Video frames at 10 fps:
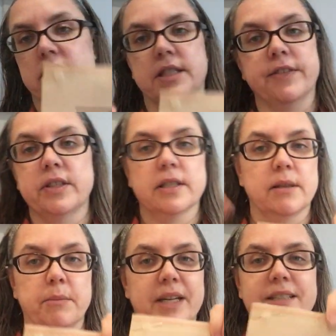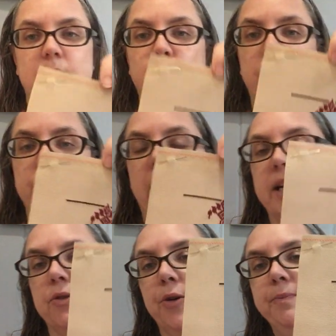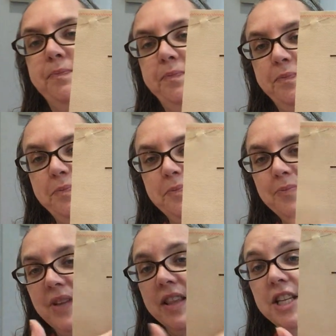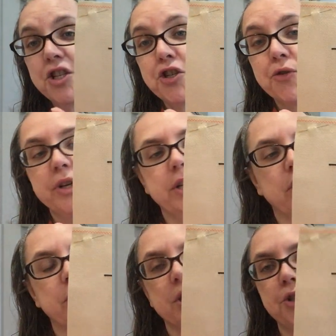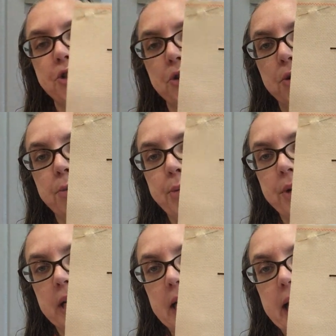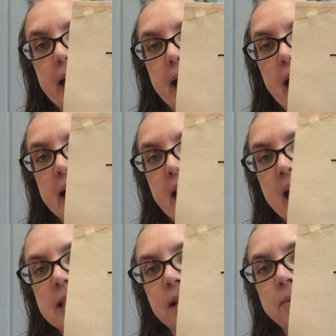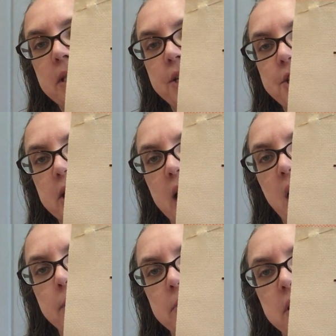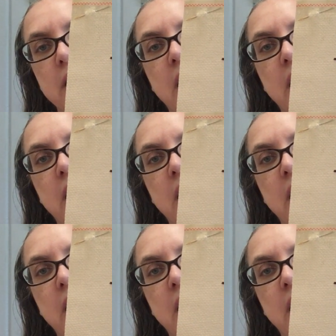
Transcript: give it to somebody somewhere. I don't know. This tree though is so pretty. And as I'm stitching it, I'm